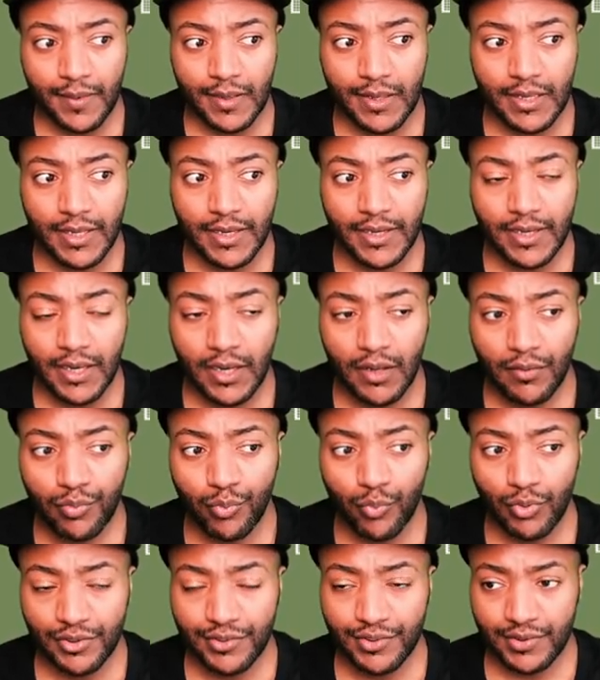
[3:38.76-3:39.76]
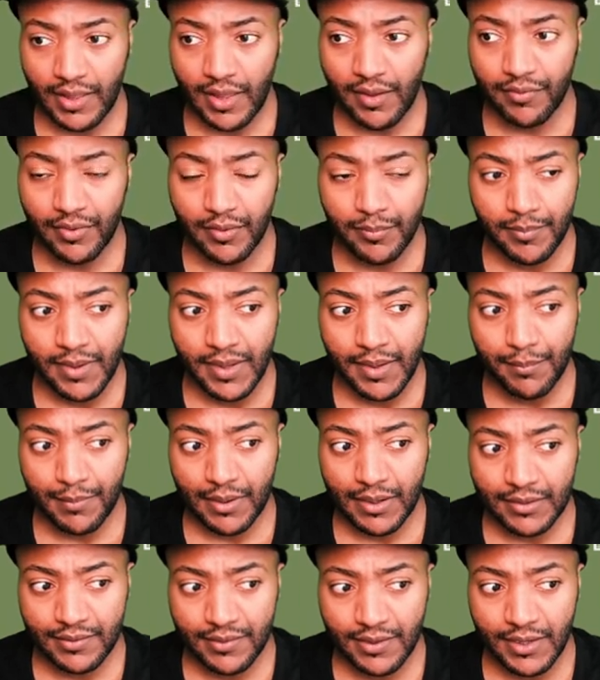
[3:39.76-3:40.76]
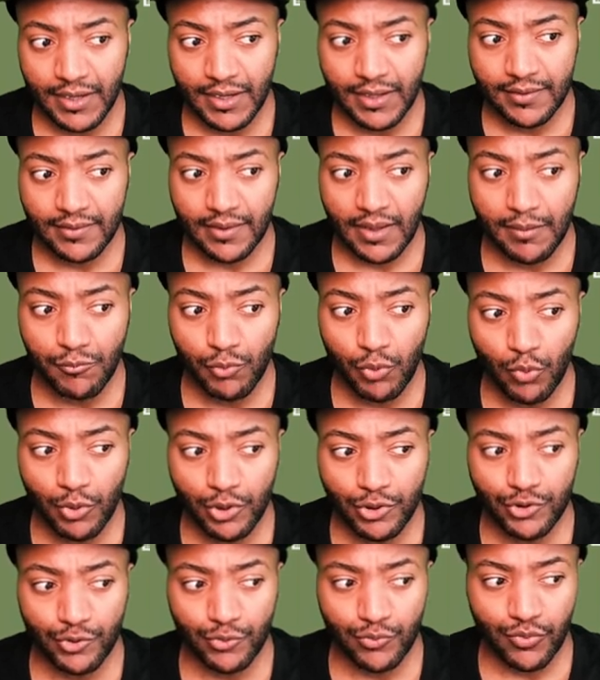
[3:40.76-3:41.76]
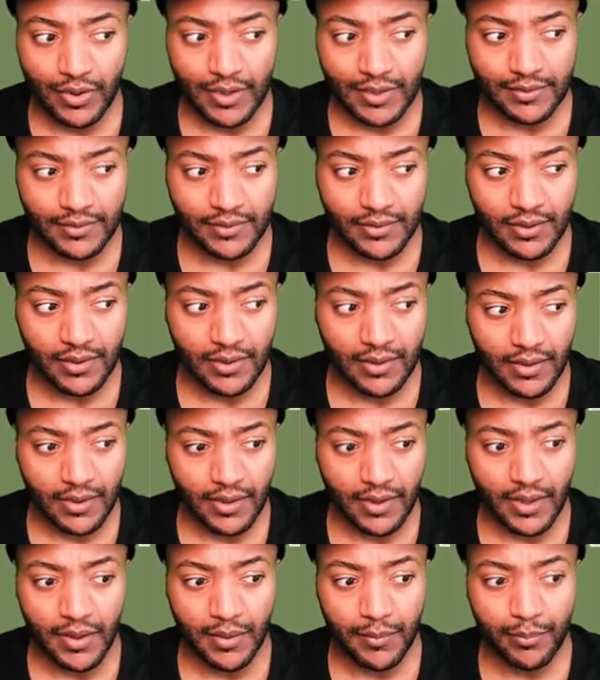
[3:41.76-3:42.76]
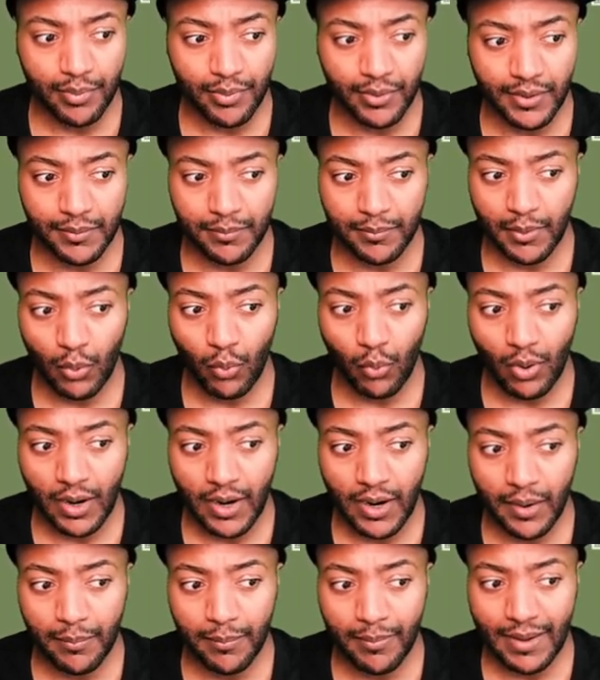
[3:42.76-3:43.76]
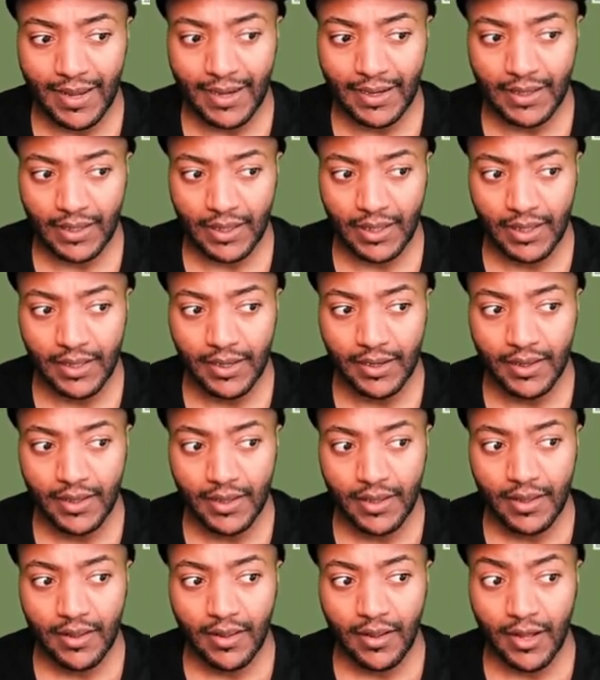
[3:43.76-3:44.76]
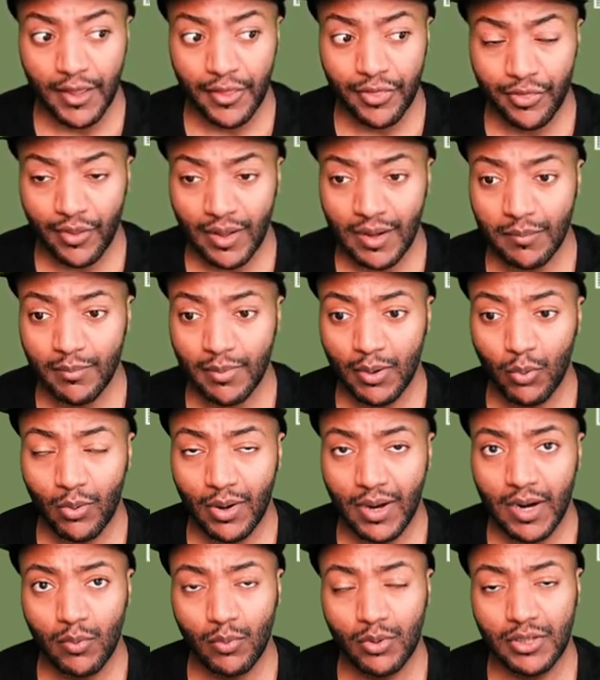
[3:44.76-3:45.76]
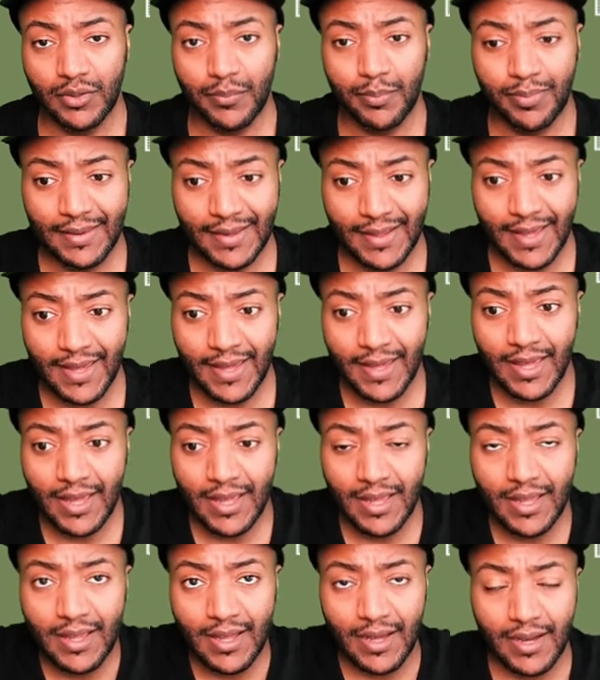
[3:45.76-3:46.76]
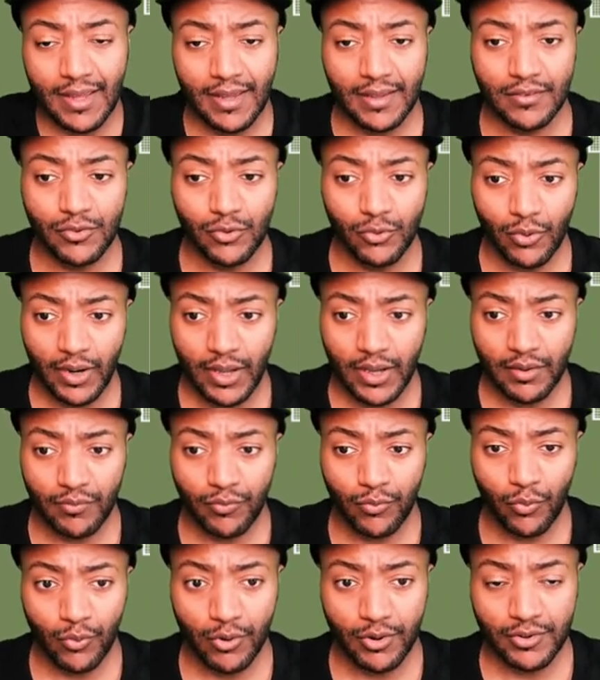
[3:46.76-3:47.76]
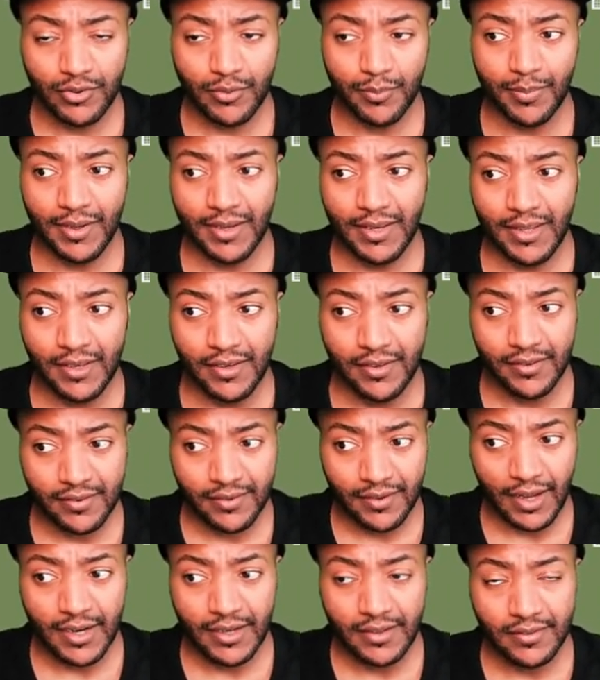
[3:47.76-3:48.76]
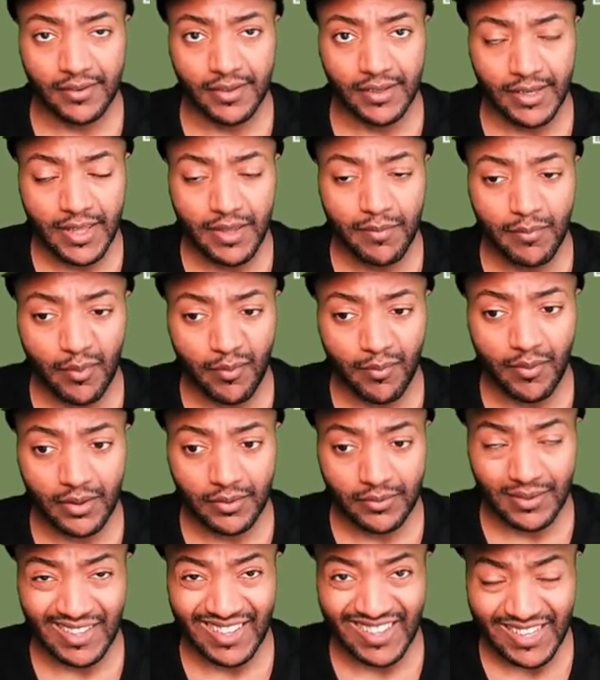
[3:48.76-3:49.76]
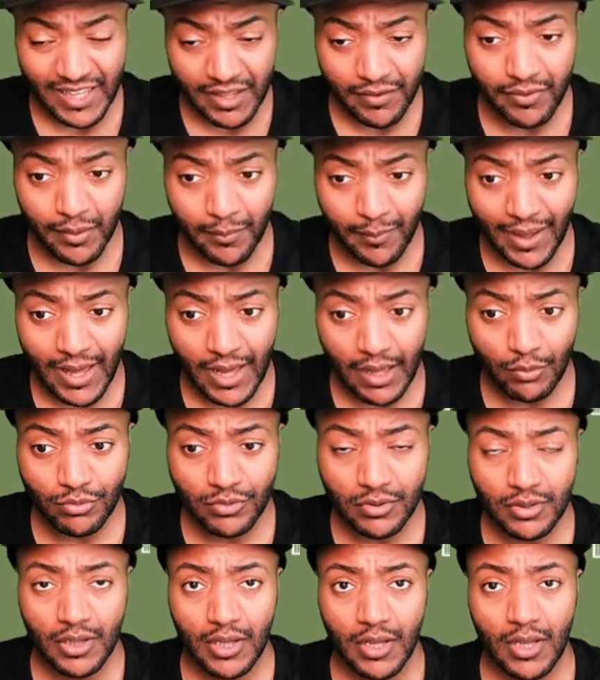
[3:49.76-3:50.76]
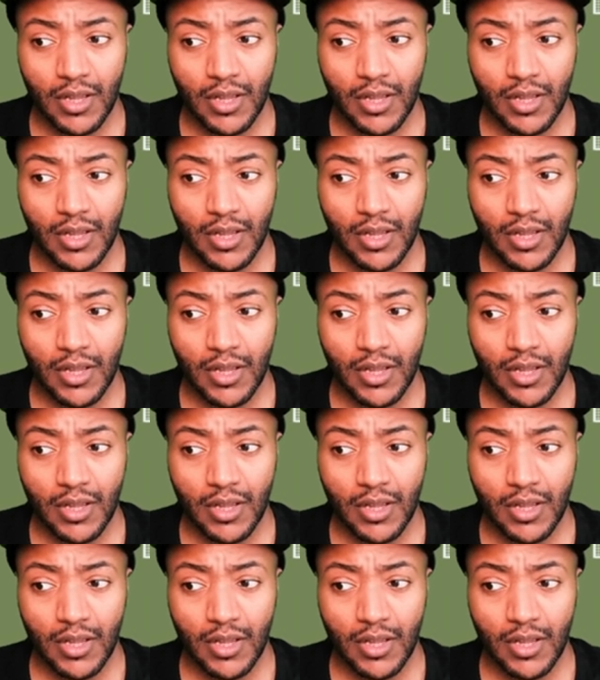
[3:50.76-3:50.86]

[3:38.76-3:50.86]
Lindelof will stay for me. Martinez, I'm going to rest and put Maguire back in. I thought Maguire could play against Nottingham Forest, but he decided to leave him out.